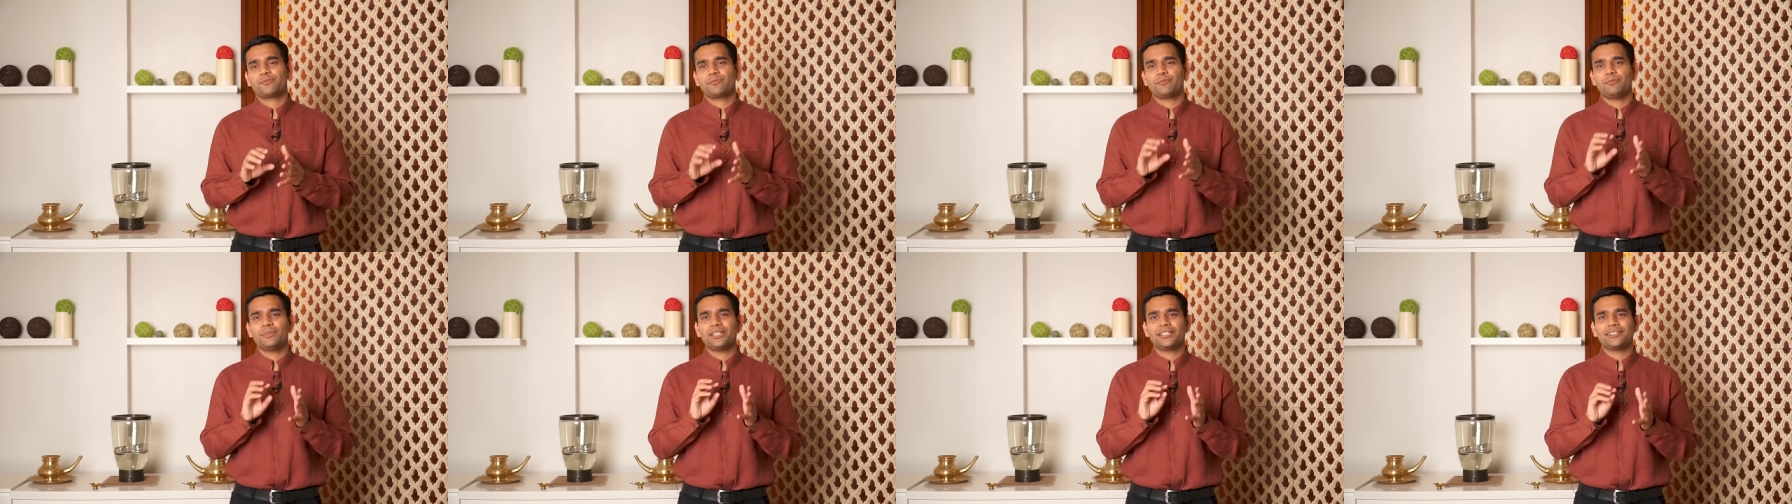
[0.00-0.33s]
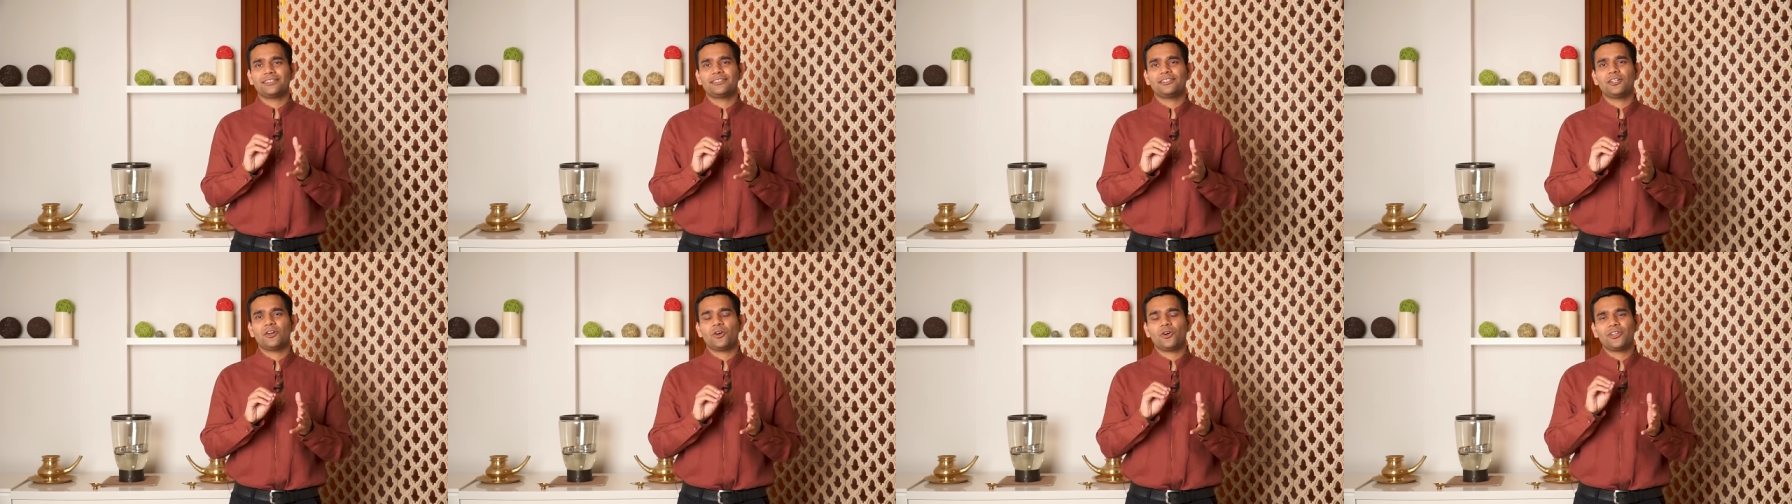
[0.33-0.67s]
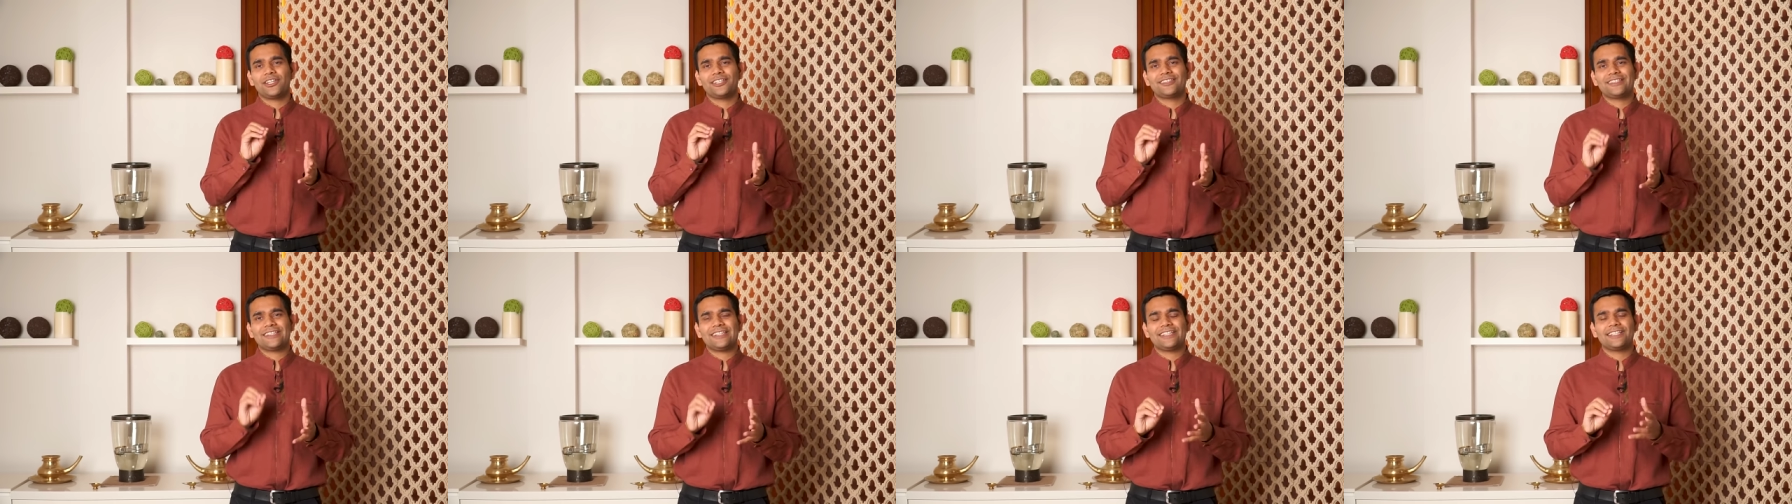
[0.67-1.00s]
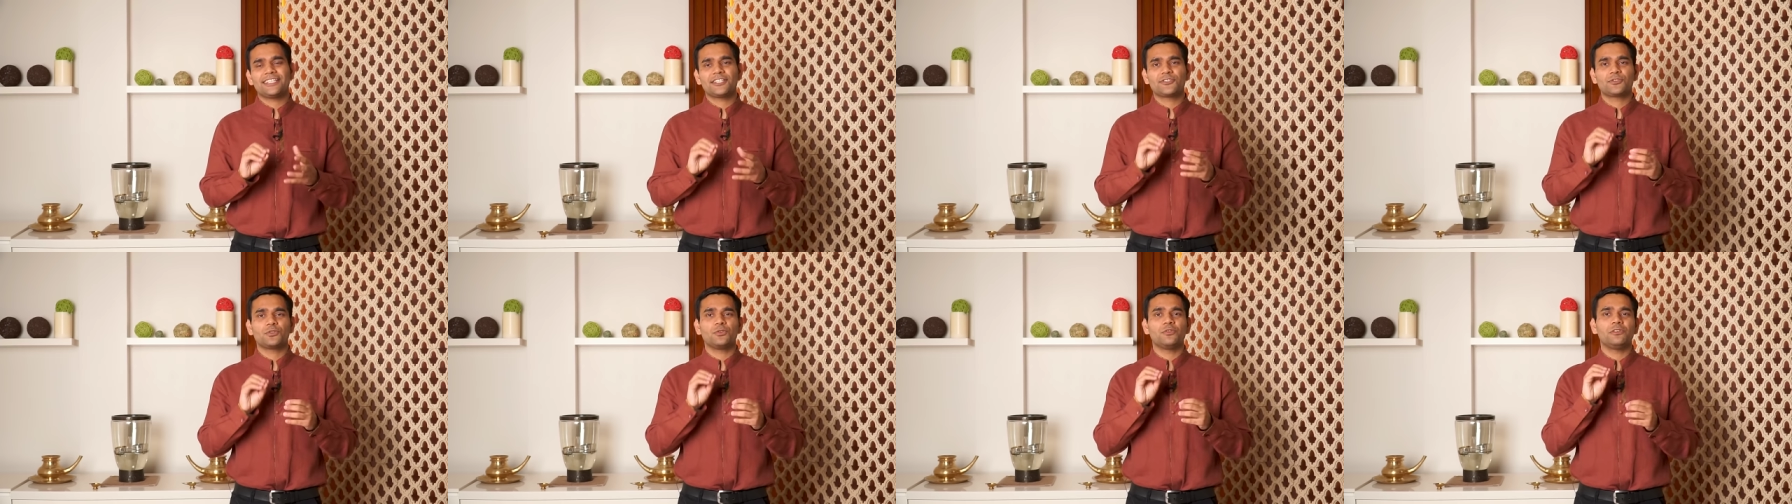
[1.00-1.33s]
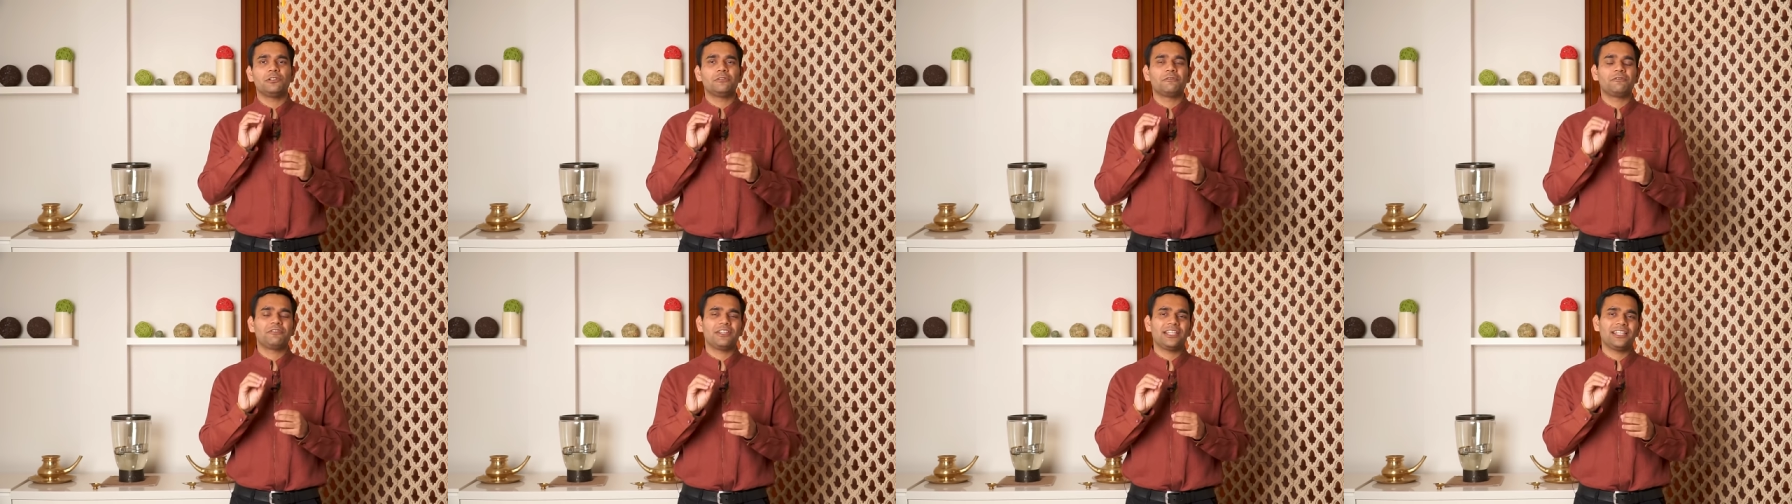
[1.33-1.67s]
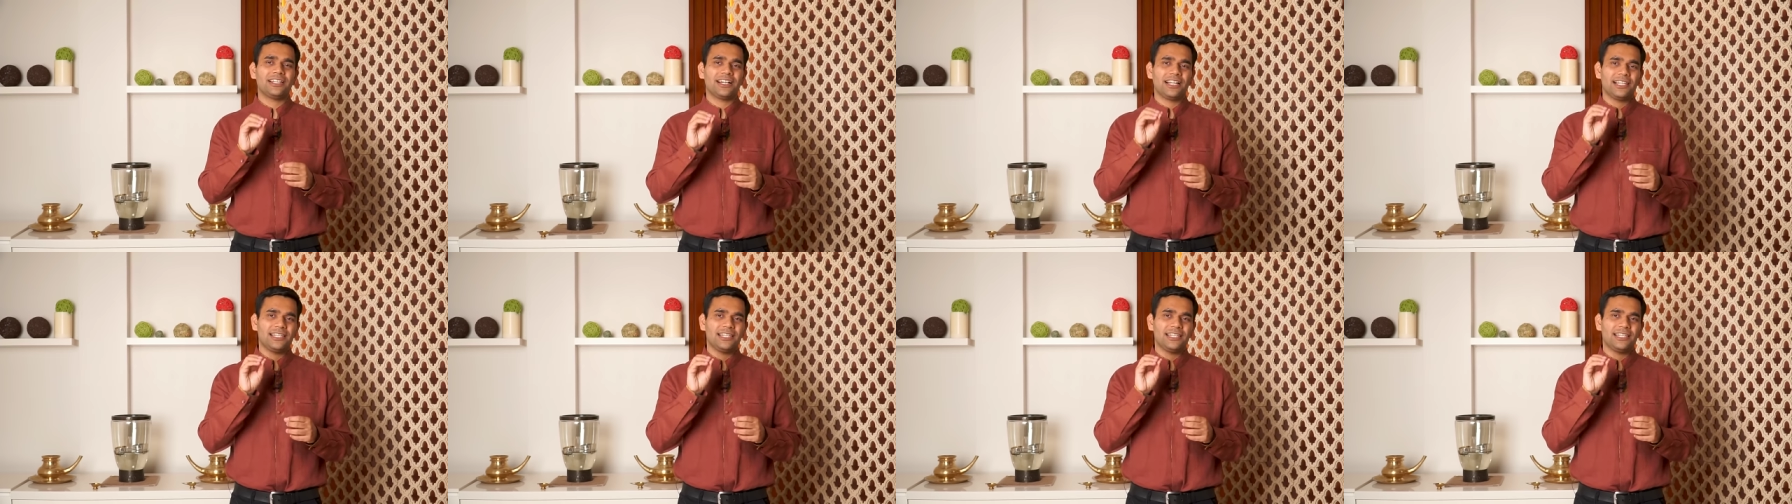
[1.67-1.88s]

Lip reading: But the only thing is you will feel